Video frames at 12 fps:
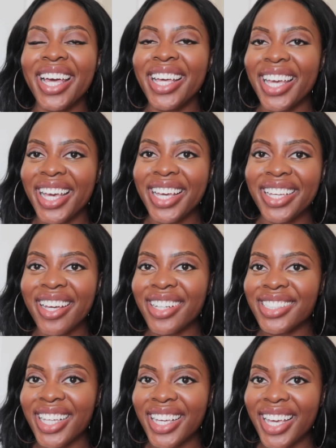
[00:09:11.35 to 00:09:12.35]
And
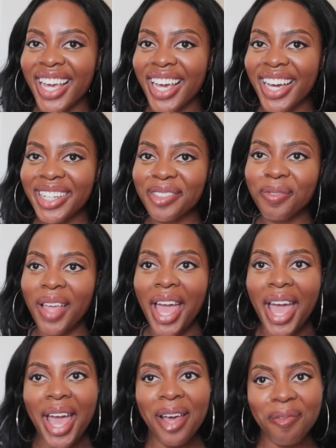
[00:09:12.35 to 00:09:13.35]
y'all take care.
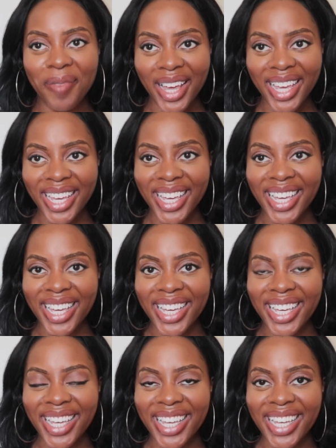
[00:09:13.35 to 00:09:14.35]

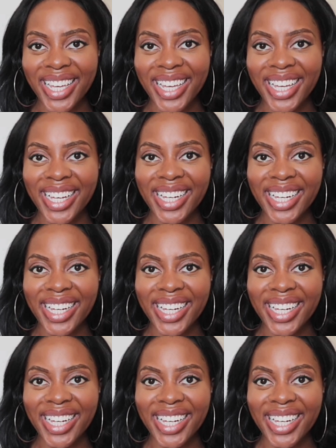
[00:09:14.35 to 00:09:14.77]
Bye.